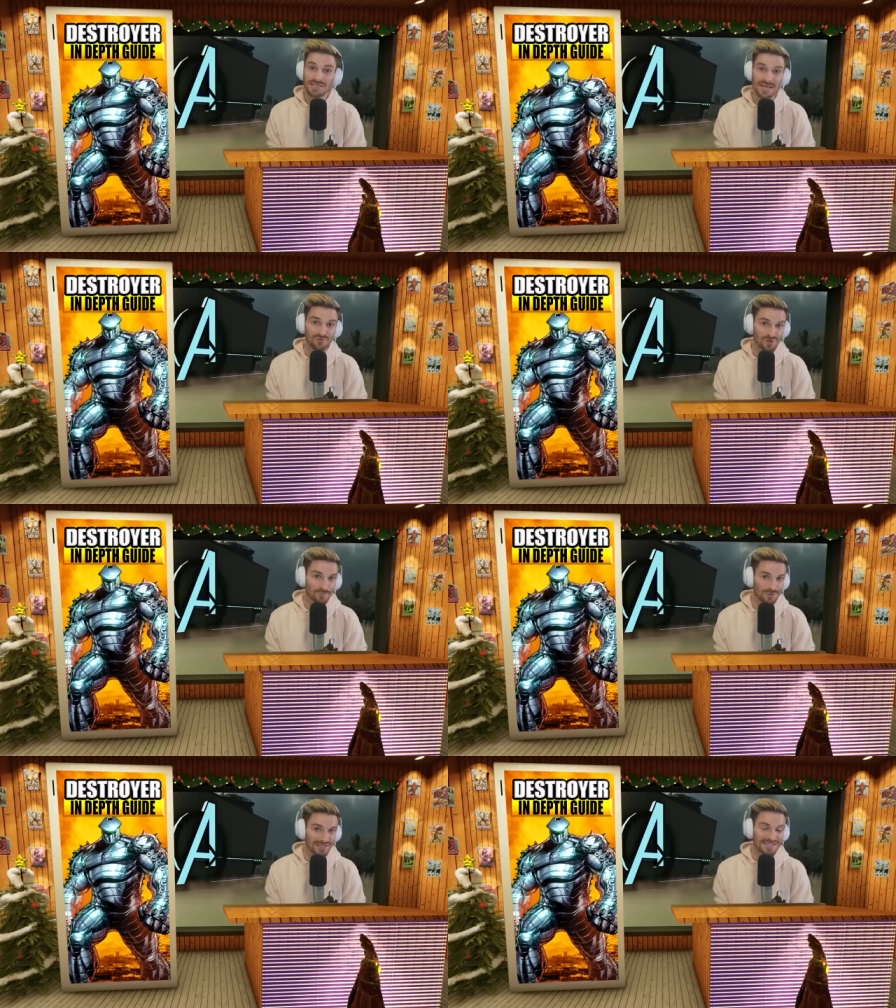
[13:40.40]
and
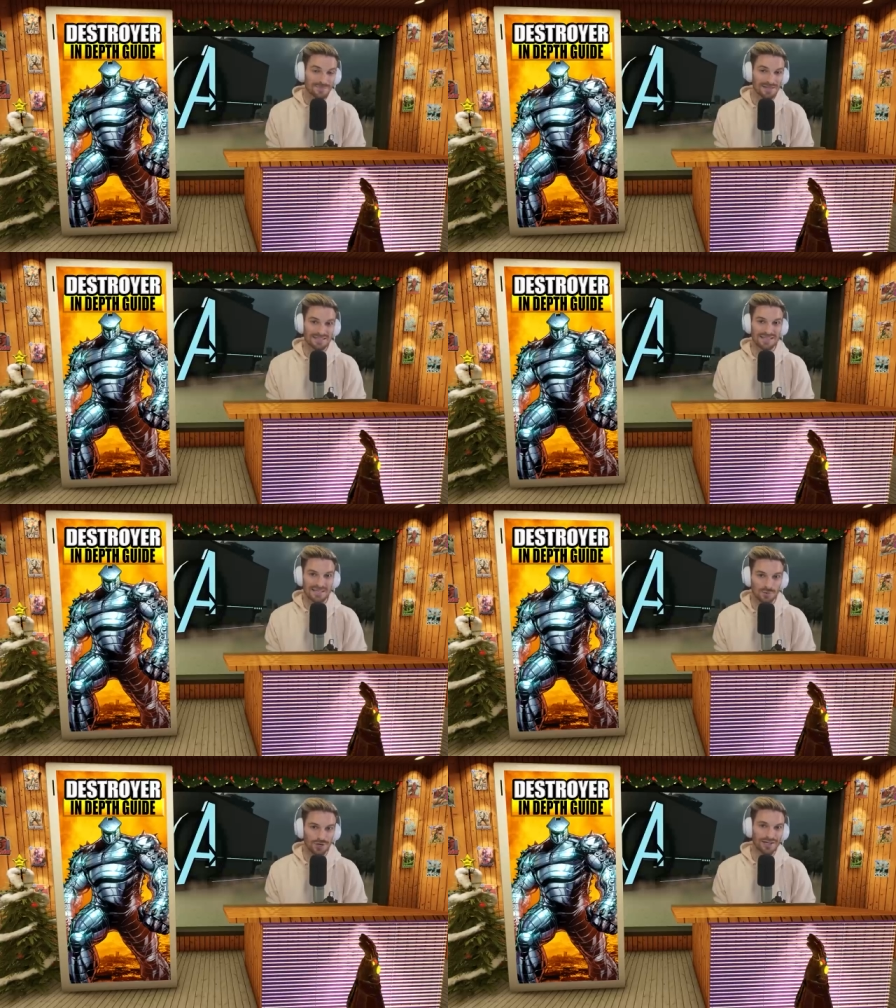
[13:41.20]
replacements,
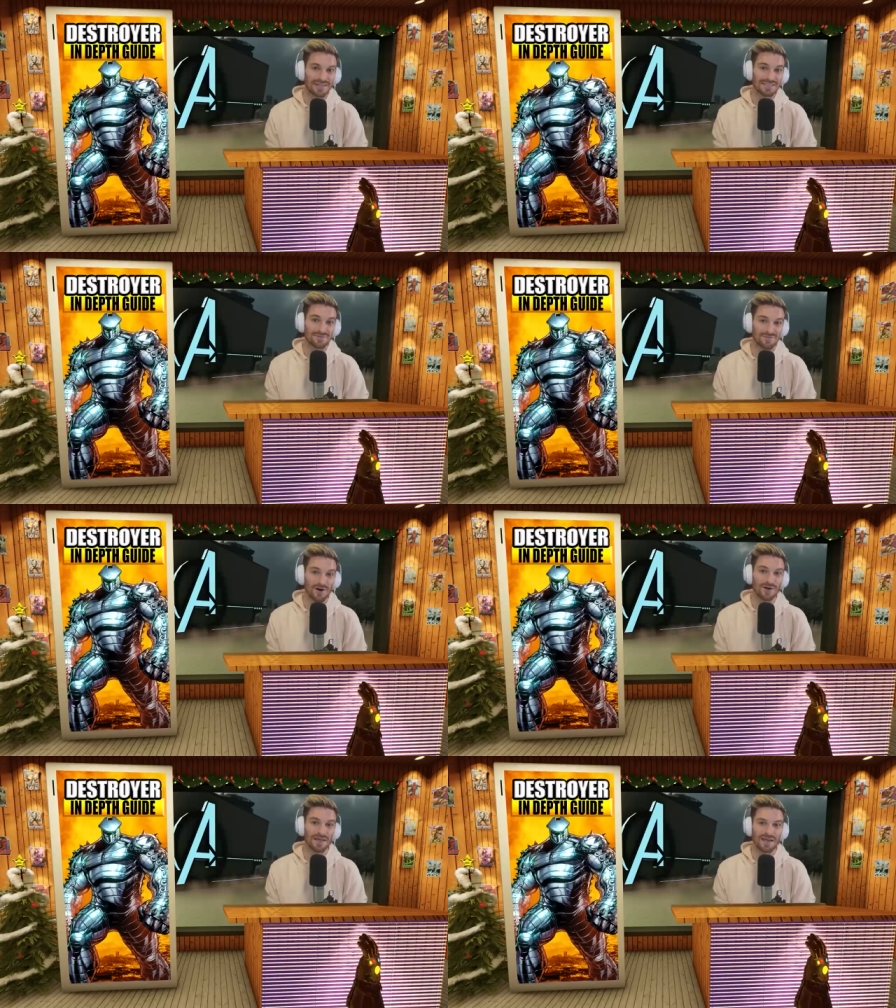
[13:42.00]
that's where it gets
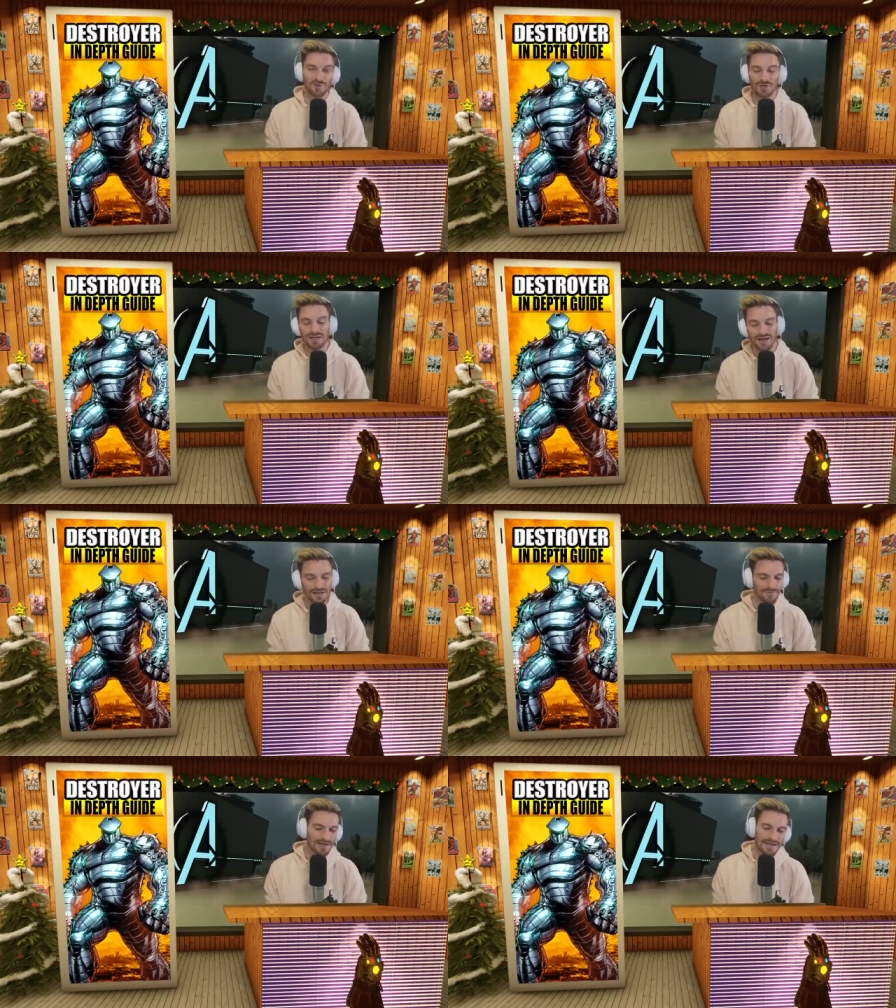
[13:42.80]
fun and you can
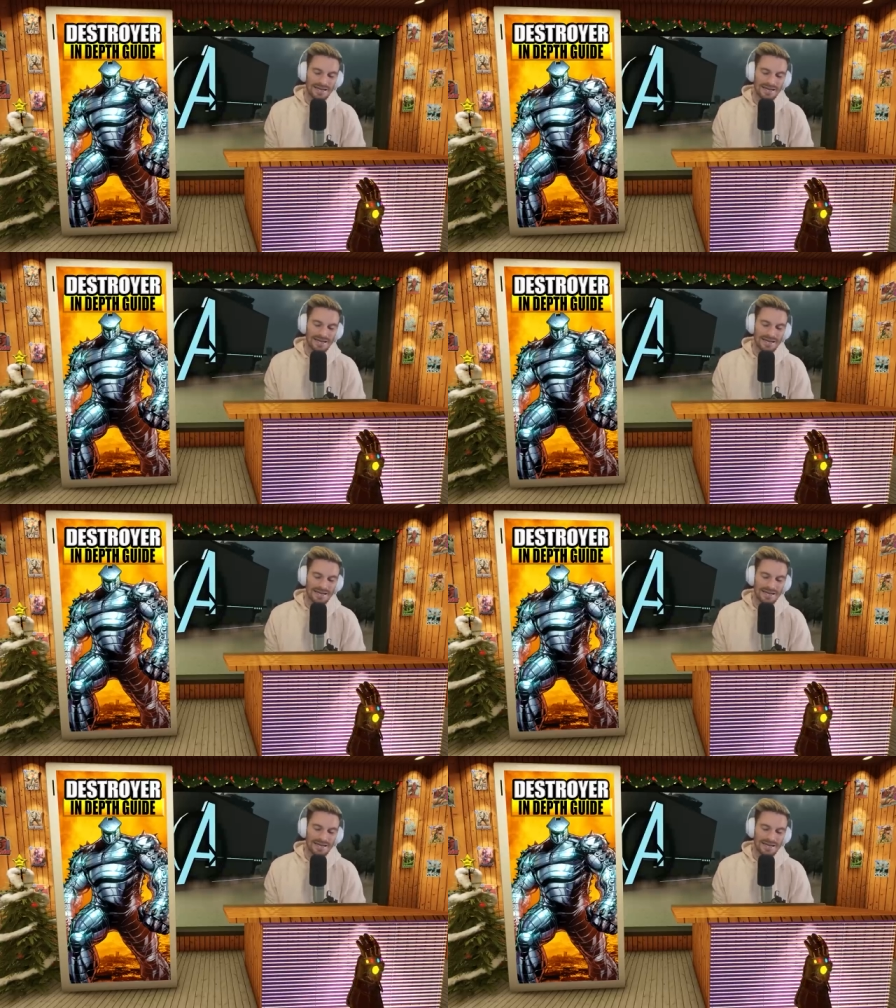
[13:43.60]
kind of